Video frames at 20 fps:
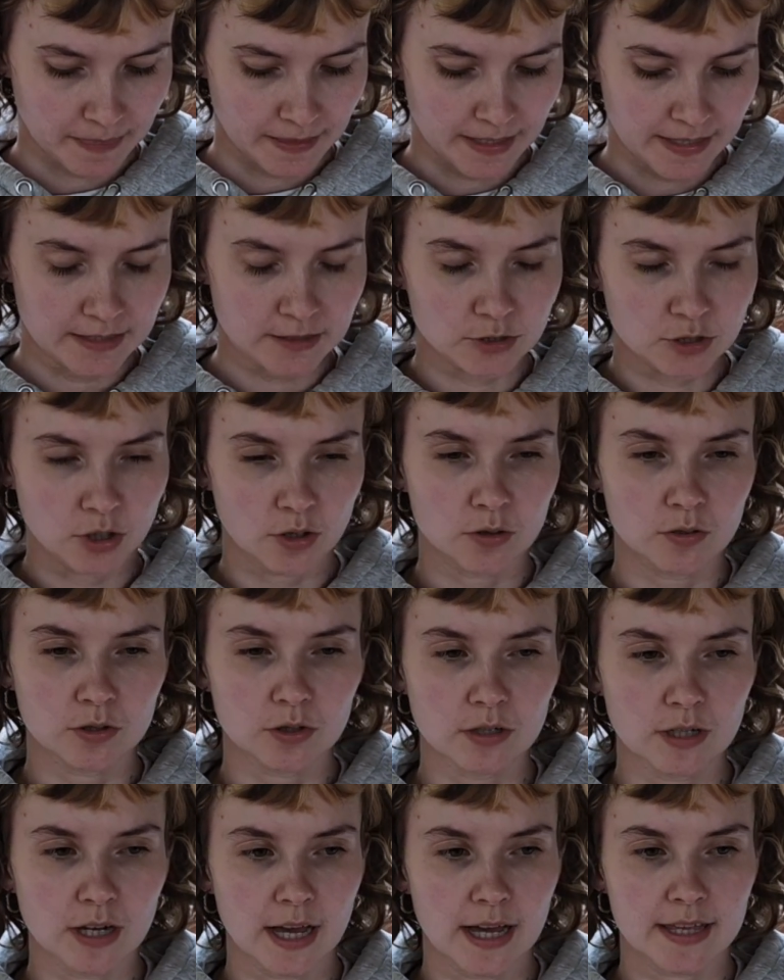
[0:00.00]
in
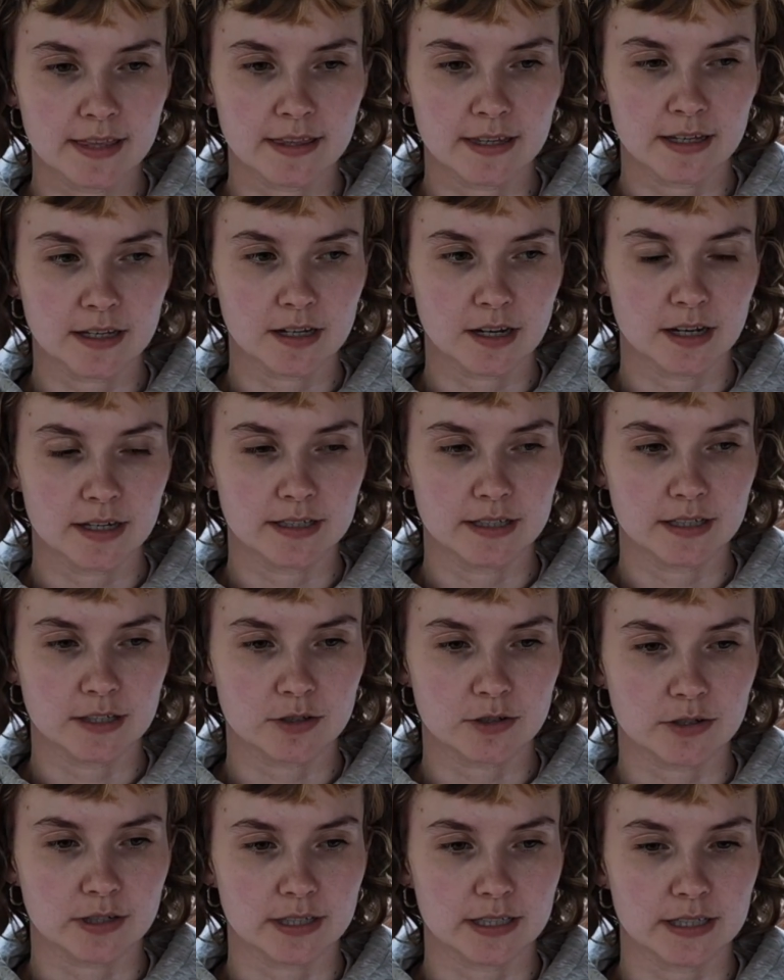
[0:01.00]
total, I think I
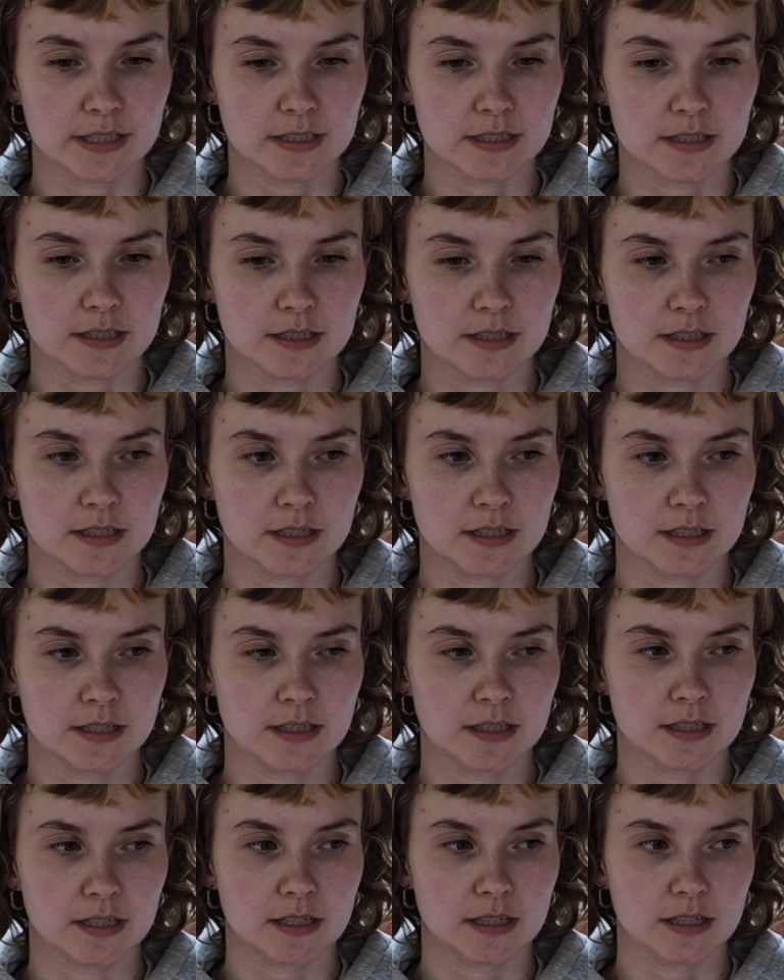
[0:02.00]
decreased,
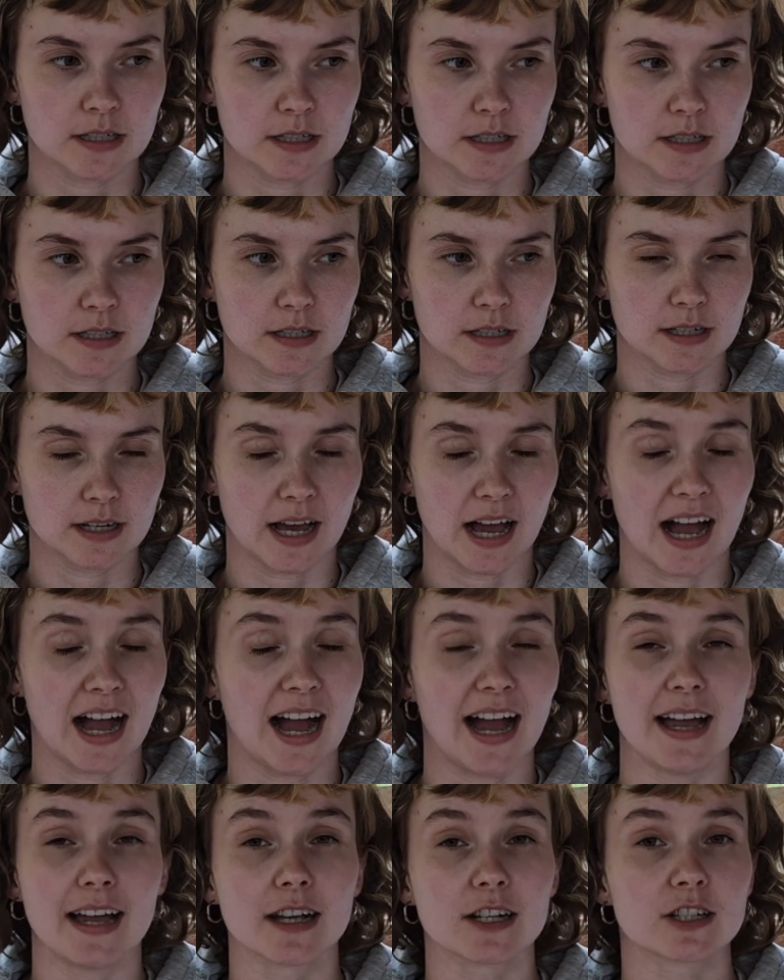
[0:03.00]

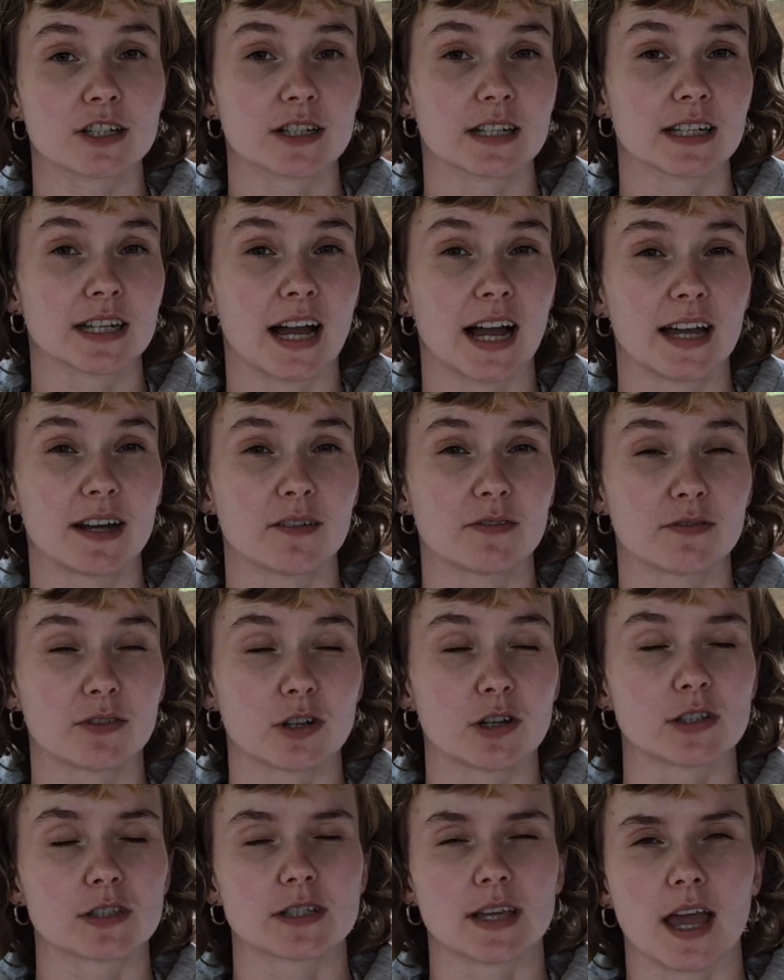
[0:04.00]
I actually kind of
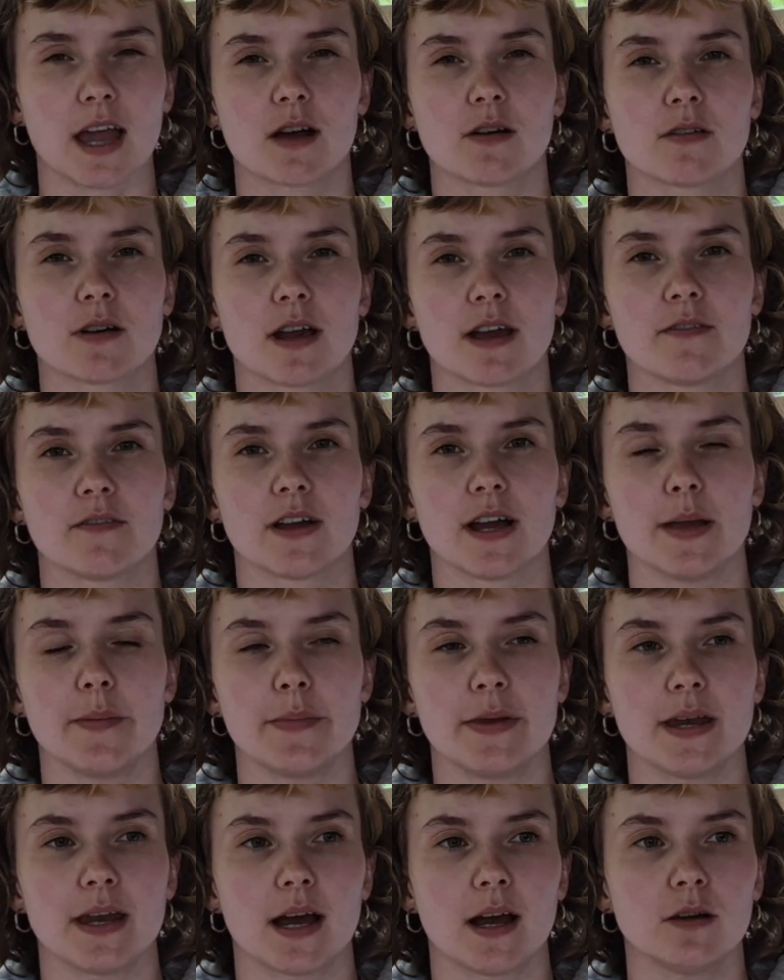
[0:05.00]
lost count, I
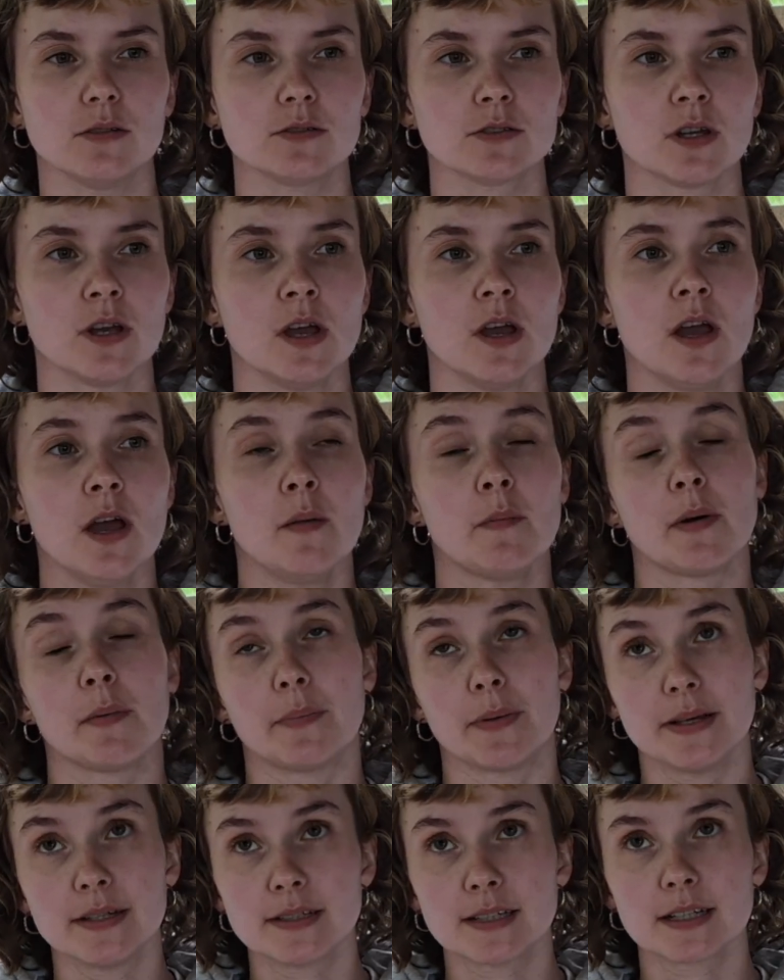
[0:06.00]
vibed it out. But
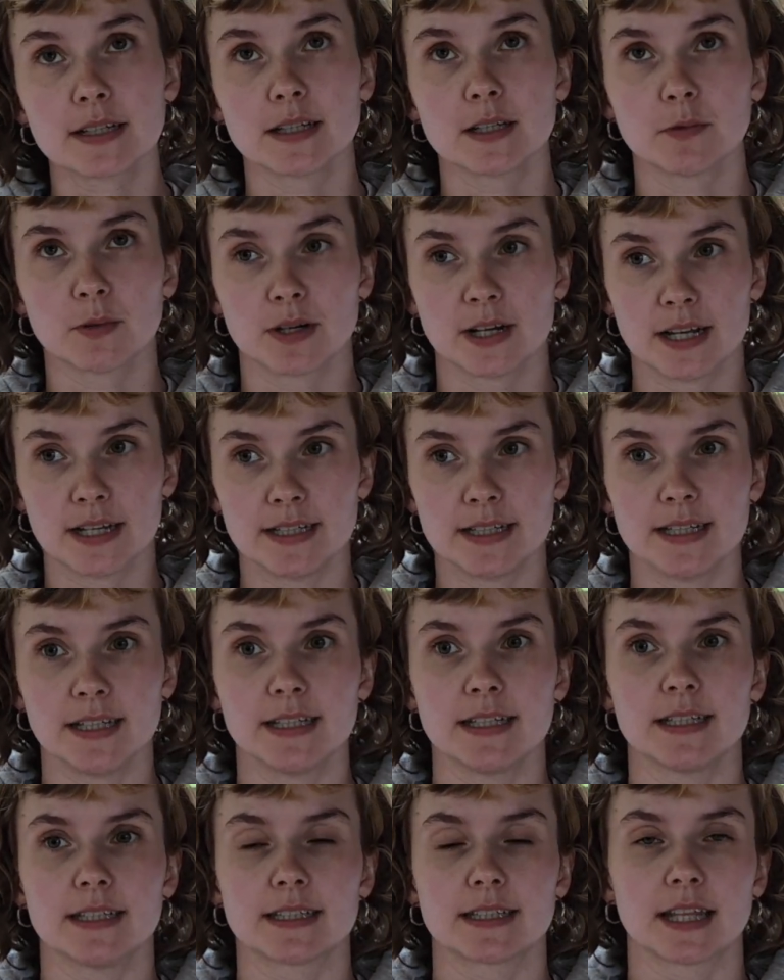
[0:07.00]
basically what I did
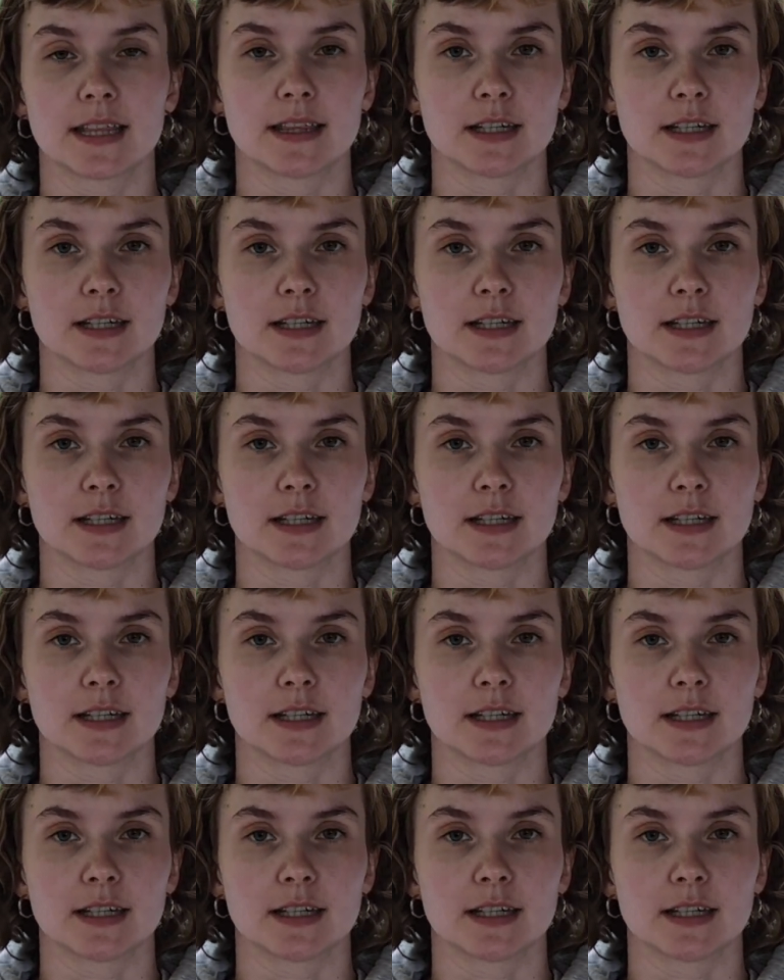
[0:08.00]
is that